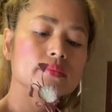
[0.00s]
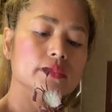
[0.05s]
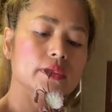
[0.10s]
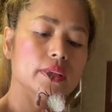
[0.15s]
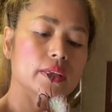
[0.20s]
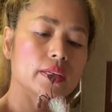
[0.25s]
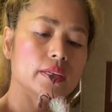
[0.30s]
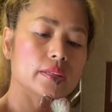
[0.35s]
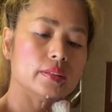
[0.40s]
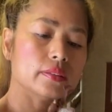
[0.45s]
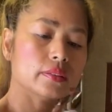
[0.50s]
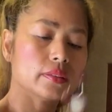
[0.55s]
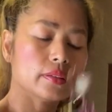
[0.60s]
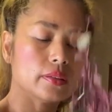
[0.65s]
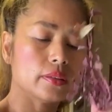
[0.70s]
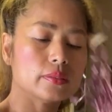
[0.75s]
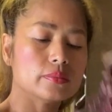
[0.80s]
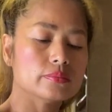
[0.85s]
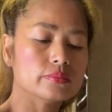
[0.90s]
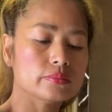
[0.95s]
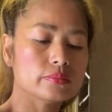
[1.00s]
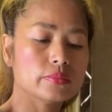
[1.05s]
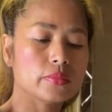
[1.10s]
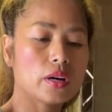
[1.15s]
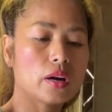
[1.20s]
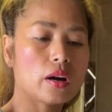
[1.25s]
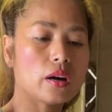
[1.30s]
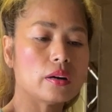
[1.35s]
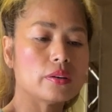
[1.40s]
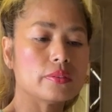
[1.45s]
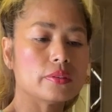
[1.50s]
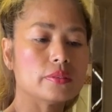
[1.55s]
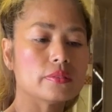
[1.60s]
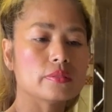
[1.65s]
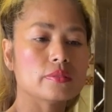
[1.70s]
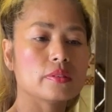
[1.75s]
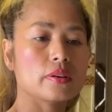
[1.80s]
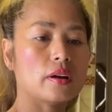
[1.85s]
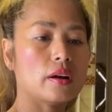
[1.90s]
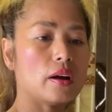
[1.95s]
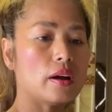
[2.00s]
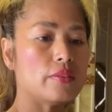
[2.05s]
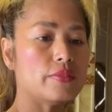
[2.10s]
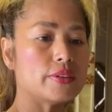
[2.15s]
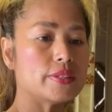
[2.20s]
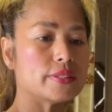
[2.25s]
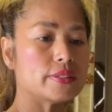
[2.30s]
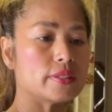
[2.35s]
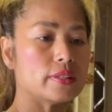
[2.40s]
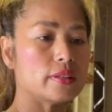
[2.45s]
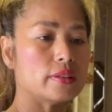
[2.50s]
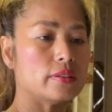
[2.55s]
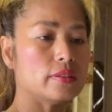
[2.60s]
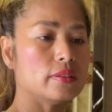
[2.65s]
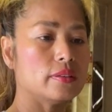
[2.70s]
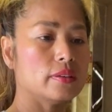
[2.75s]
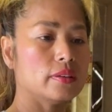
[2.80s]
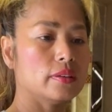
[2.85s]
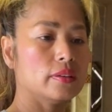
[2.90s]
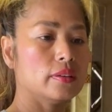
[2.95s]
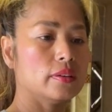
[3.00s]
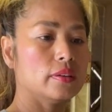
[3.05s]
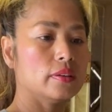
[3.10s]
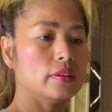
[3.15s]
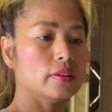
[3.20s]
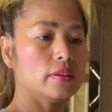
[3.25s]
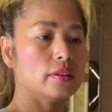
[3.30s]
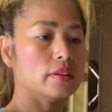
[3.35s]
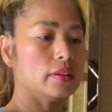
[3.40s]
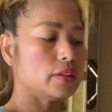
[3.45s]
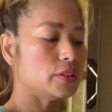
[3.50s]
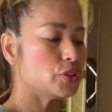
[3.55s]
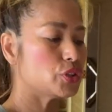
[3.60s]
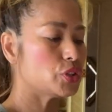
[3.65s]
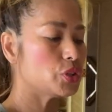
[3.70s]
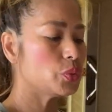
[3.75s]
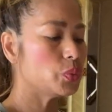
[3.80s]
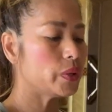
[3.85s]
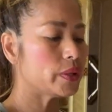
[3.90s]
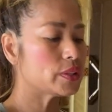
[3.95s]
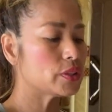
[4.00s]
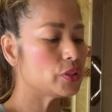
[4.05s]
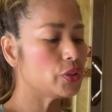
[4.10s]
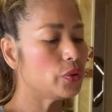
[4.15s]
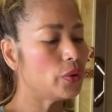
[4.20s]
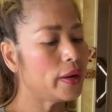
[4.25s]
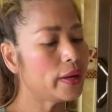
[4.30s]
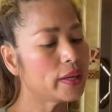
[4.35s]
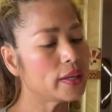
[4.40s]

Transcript: and harvest it in 2 weeks. You know,